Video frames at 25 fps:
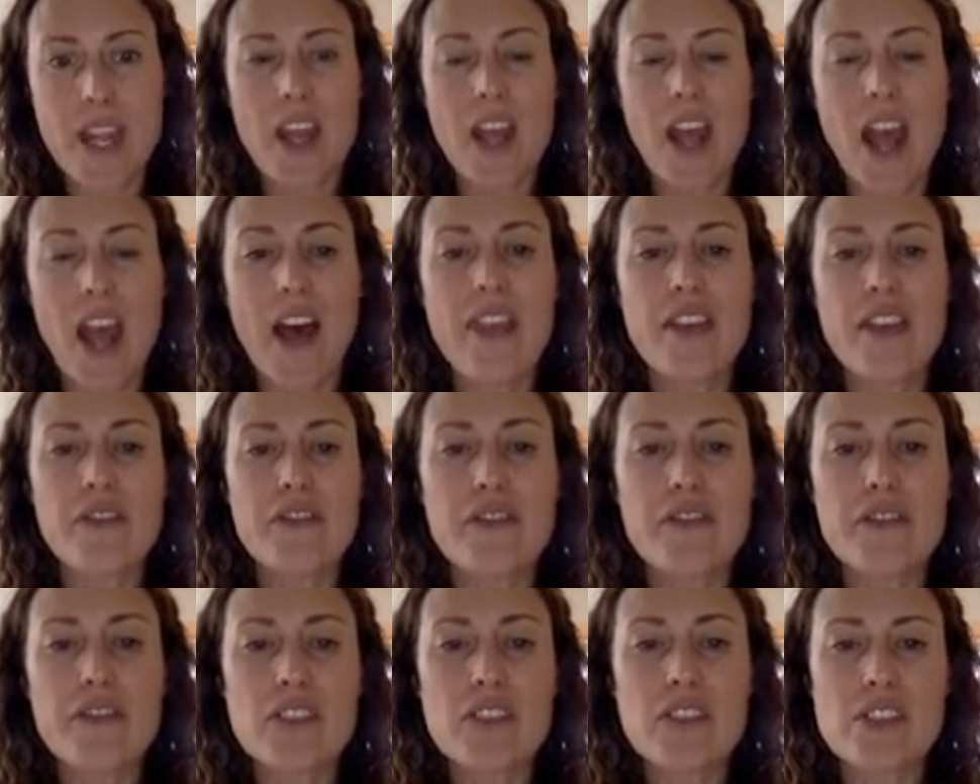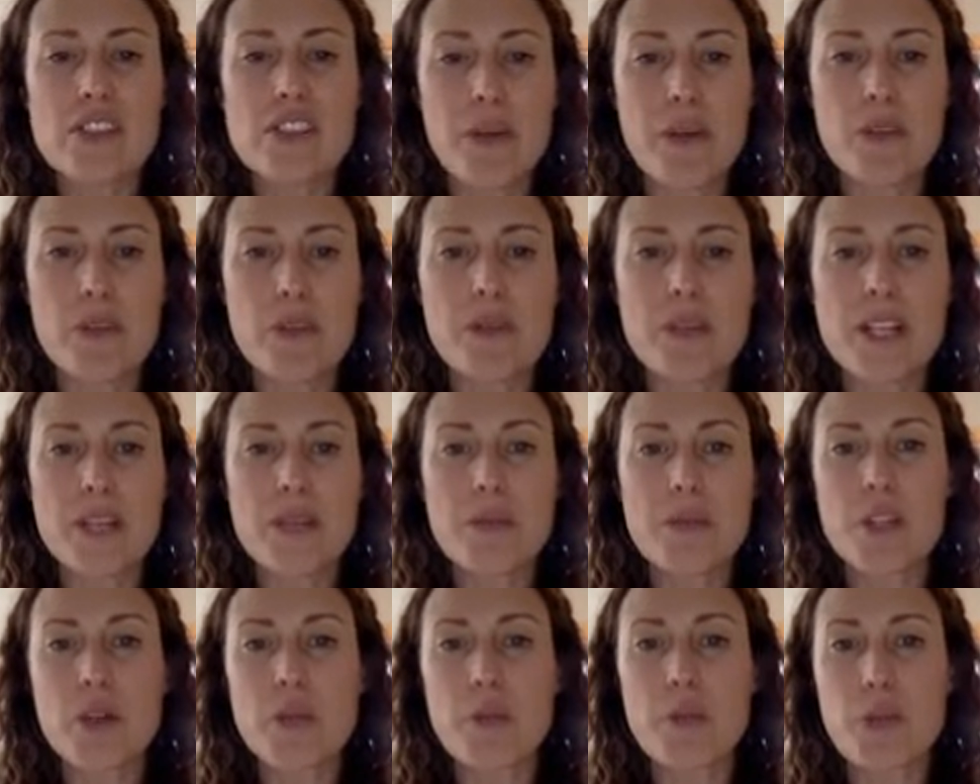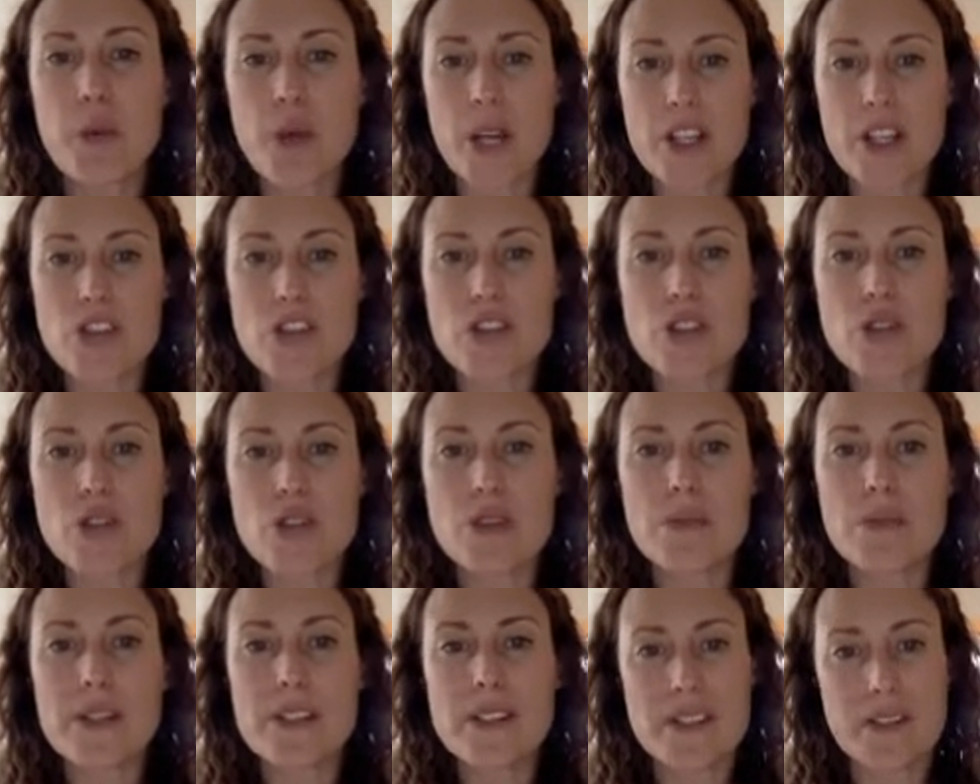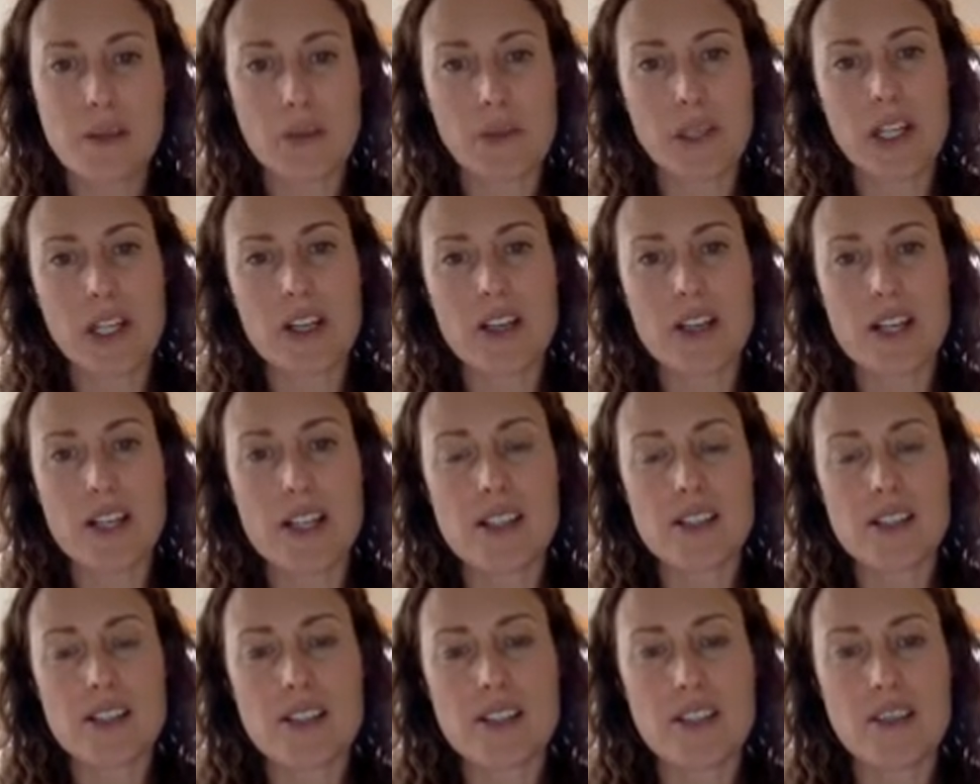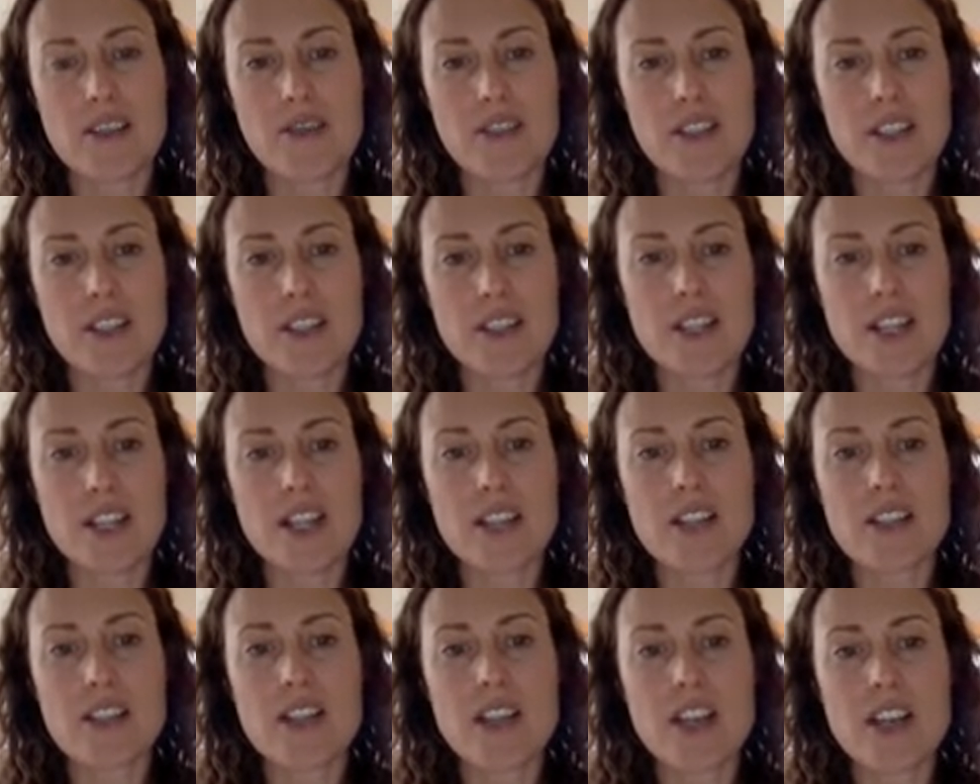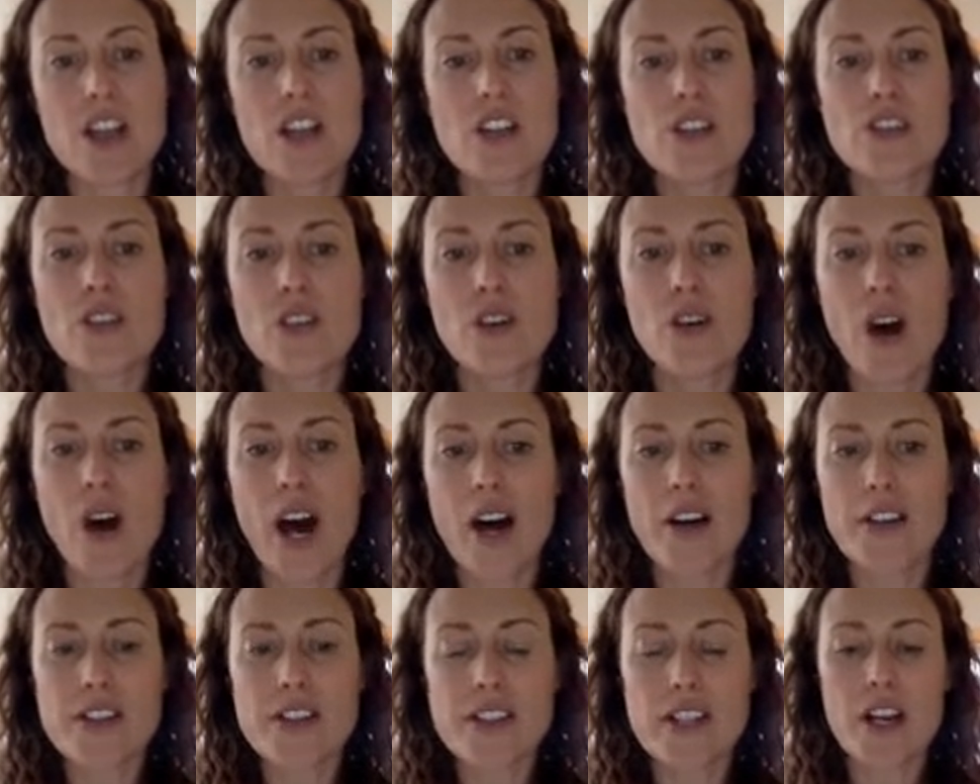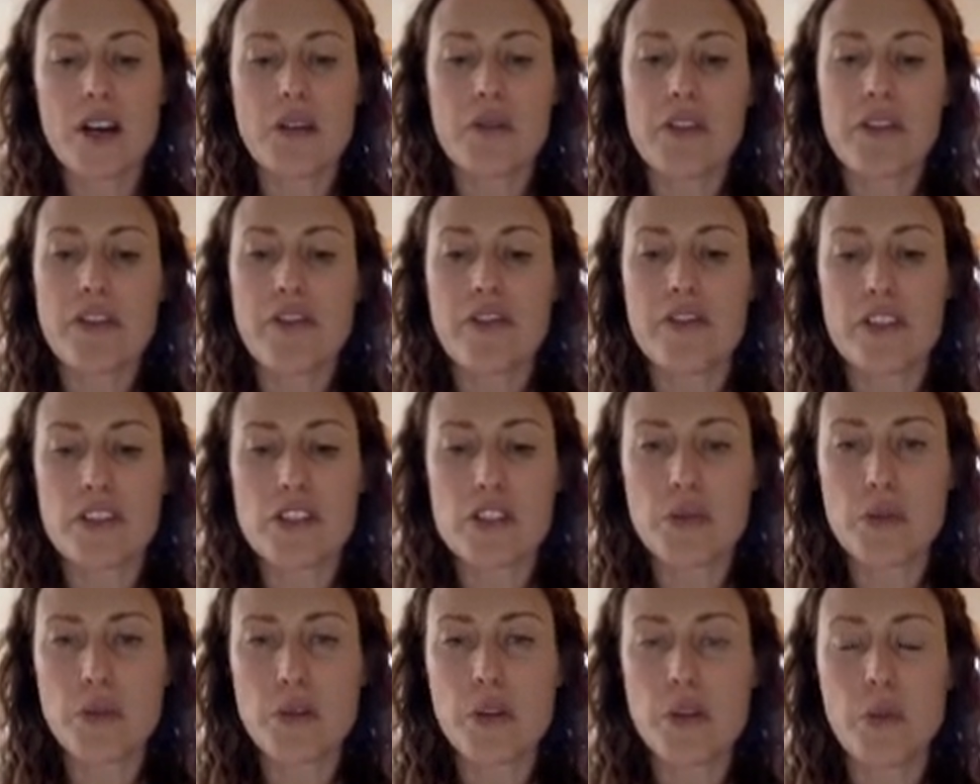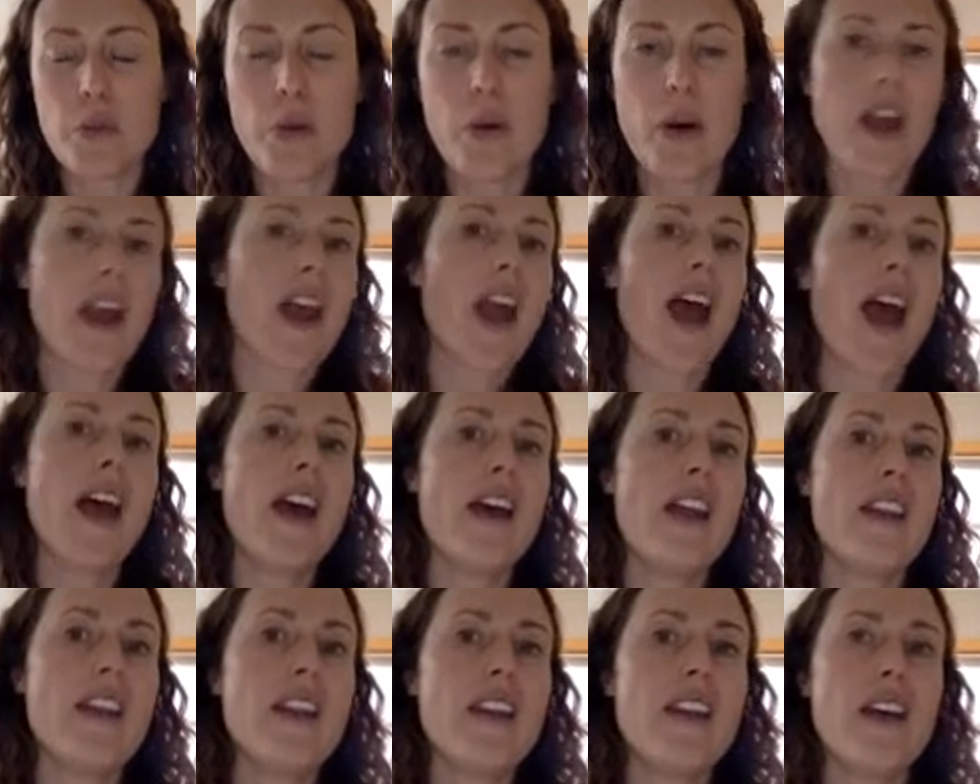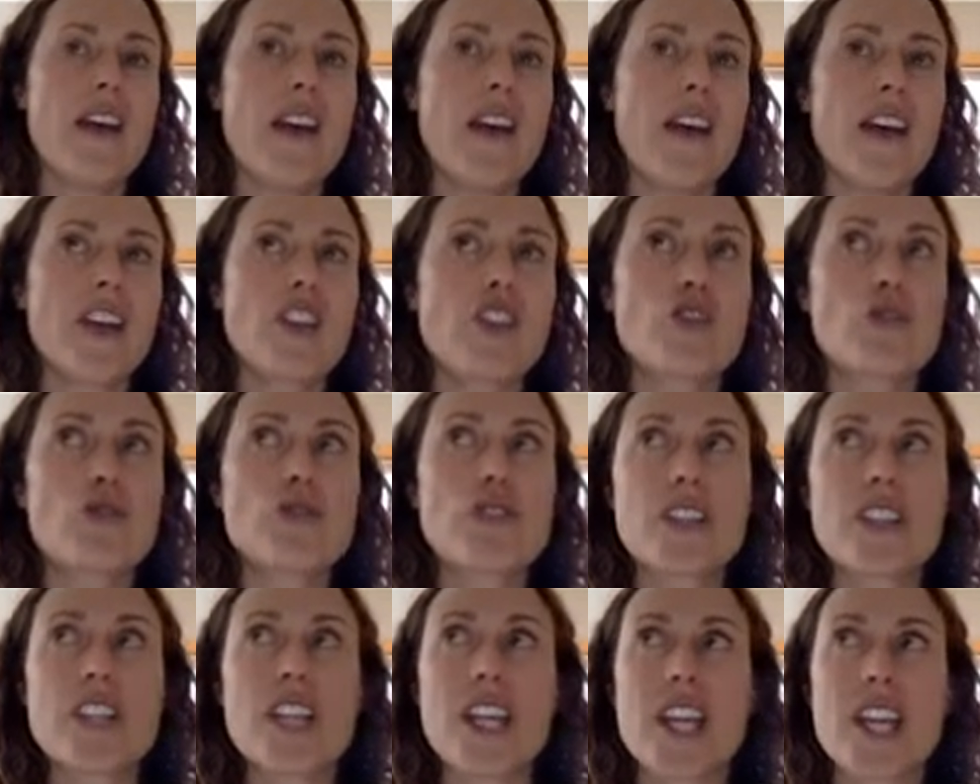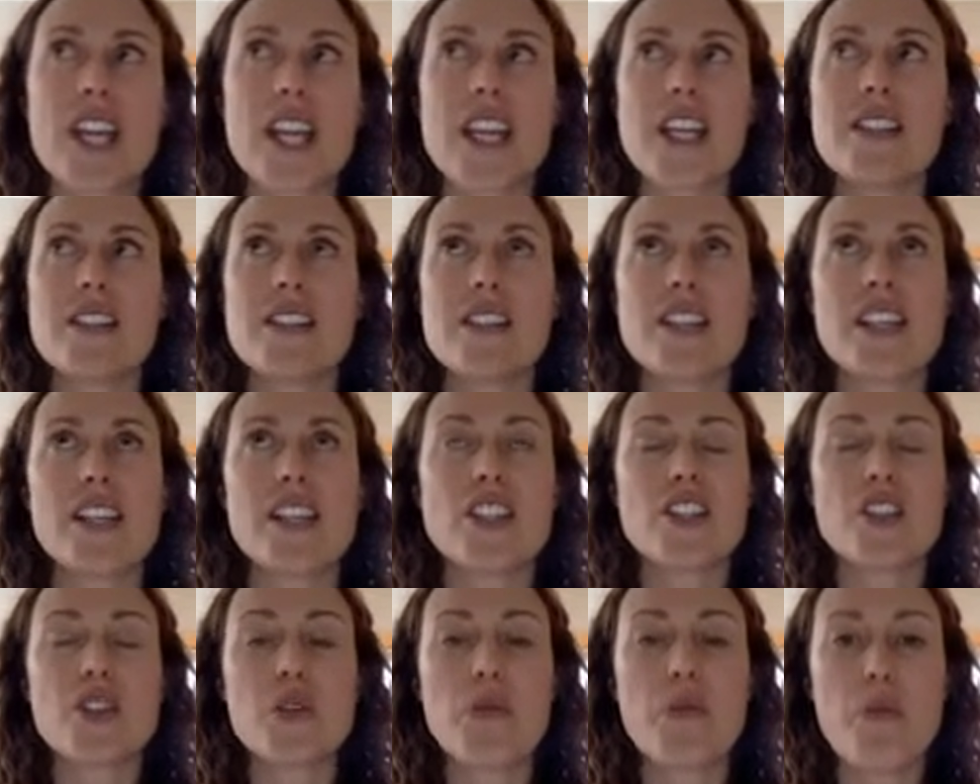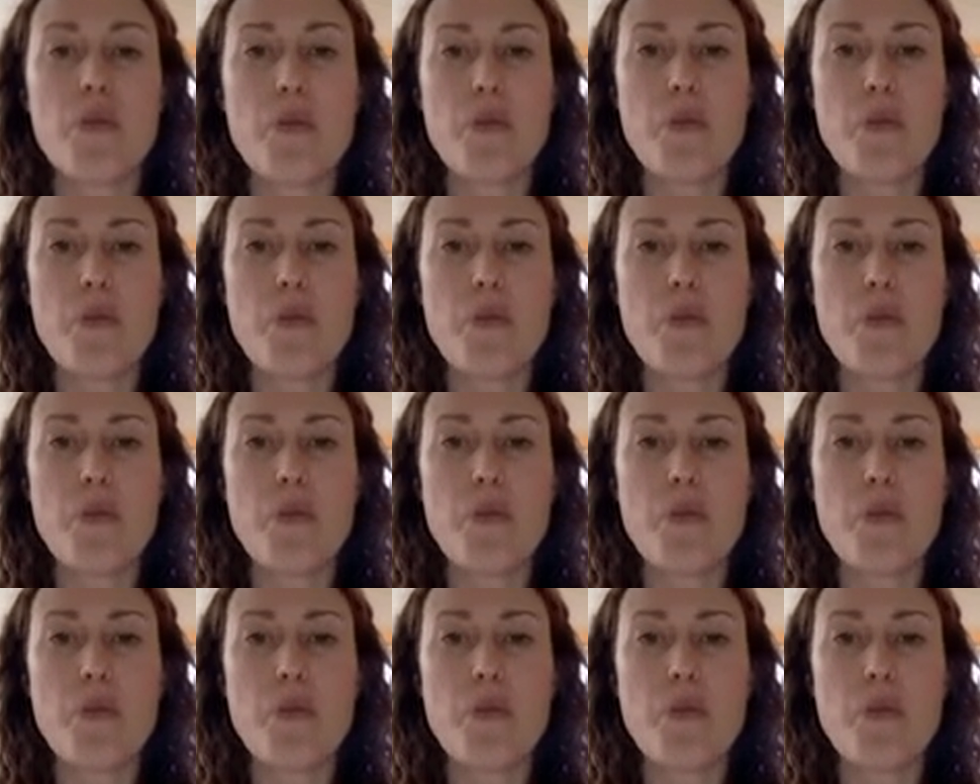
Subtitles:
And then for step three, I'm going to brainstorm the similarities and differences. So I'll start with the first bullet point, and it's really easy to